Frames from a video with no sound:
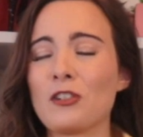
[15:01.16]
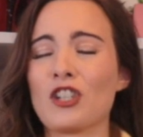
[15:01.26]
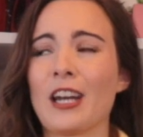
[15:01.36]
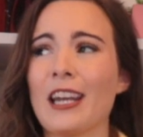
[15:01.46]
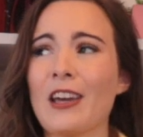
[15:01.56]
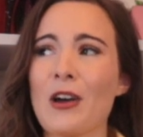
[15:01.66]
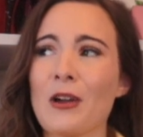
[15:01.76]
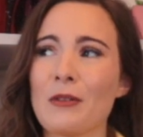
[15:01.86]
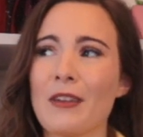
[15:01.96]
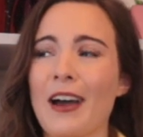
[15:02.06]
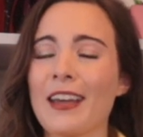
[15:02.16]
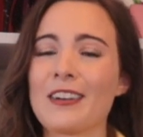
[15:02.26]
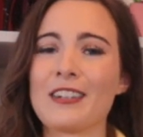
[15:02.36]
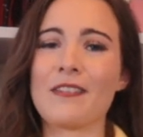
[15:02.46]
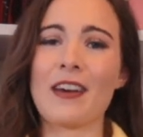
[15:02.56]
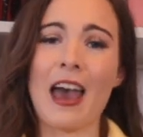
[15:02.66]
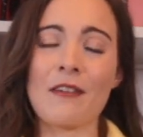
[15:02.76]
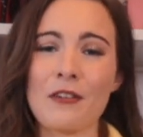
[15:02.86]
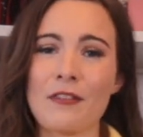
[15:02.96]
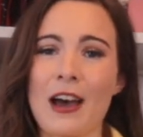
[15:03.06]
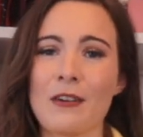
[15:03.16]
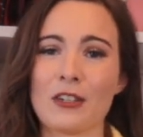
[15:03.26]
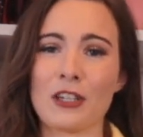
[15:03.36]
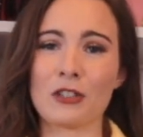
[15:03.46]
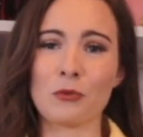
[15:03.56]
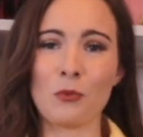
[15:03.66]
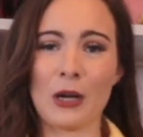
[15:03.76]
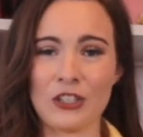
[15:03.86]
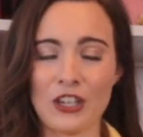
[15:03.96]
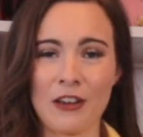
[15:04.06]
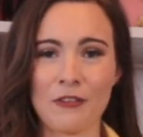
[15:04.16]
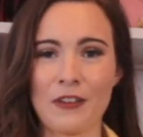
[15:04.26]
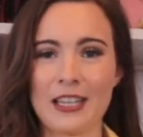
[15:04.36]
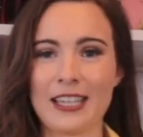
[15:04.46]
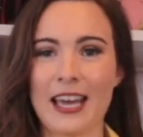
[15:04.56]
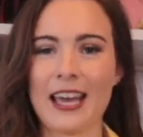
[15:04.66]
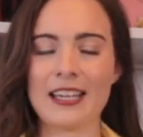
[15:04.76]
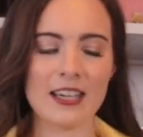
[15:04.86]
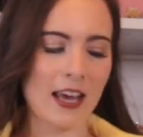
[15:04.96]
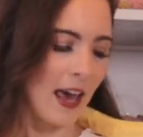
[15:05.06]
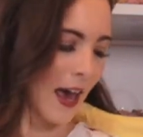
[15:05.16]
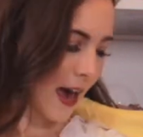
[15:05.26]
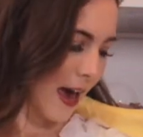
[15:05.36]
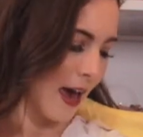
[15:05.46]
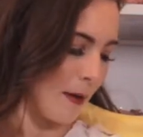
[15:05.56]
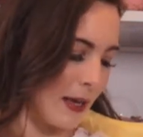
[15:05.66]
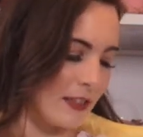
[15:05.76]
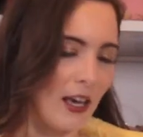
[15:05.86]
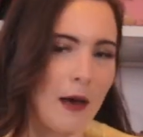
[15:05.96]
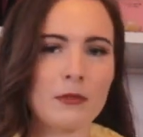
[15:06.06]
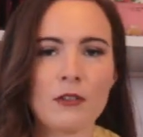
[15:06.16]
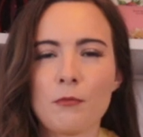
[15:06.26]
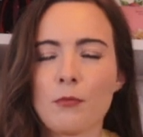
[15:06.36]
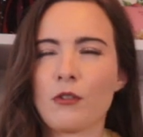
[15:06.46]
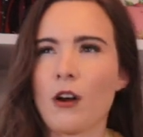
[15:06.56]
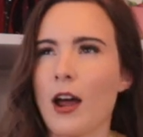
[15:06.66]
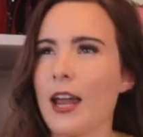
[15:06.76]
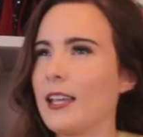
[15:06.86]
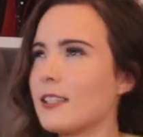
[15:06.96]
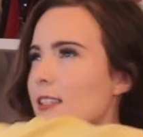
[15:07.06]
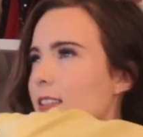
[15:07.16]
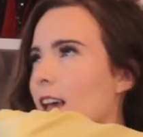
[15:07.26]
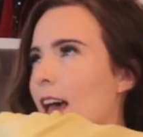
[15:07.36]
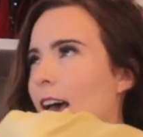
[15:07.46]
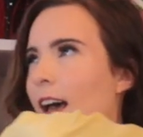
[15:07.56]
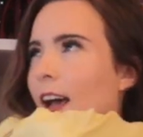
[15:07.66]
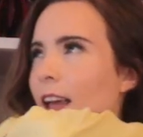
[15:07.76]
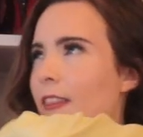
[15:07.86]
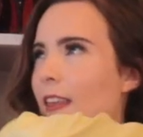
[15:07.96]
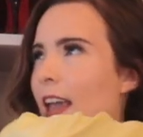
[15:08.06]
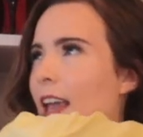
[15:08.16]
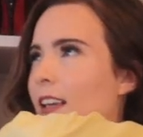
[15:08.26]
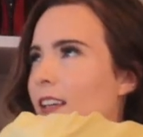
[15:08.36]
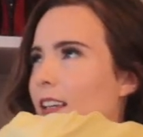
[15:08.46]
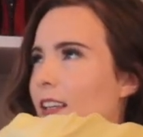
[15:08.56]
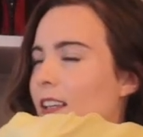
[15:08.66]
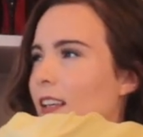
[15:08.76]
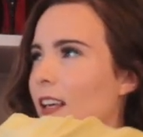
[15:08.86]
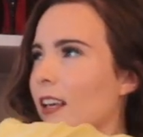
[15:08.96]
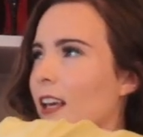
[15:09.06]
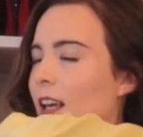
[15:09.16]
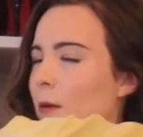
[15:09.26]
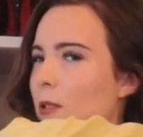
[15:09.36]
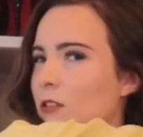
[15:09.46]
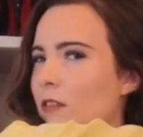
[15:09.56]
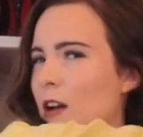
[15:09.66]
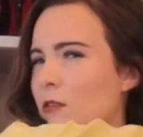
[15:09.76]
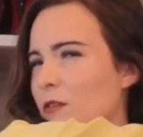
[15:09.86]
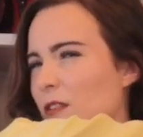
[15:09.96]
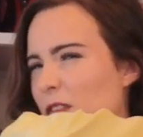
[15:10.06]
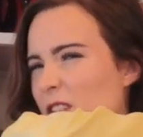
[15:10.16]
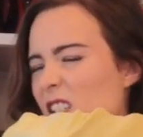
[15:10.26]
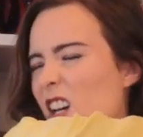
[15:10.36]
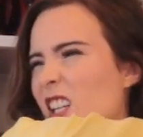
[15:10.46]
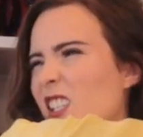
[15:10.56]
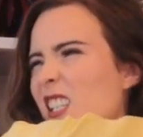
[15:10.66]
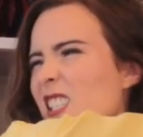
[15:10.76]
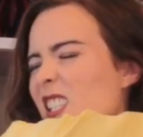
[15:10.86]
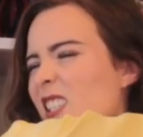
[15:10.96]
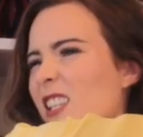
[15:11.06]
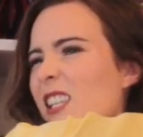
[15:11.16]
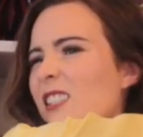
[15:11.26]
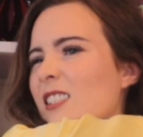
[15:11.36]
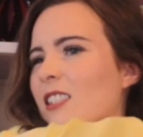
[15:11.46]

Jenny coat that I could have ever found. I just wish it fitted. In terms of price, I think it was around $59.99